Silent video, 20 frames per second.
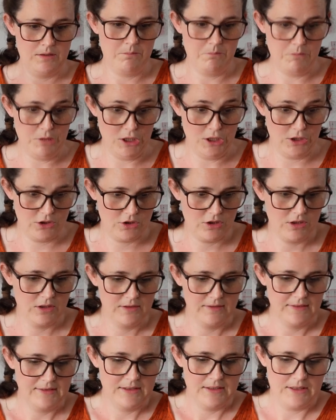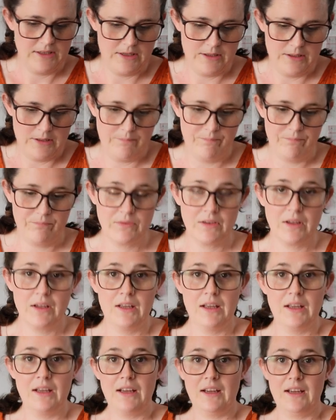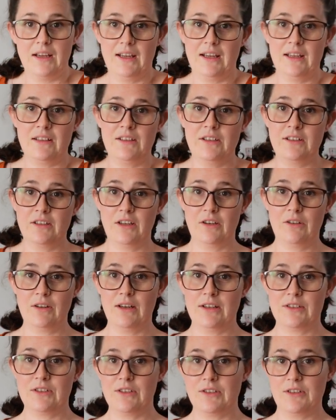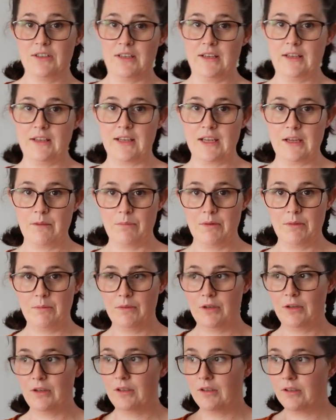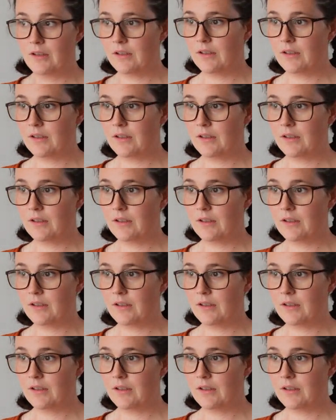much. And you know, I'm just trying to get a bit more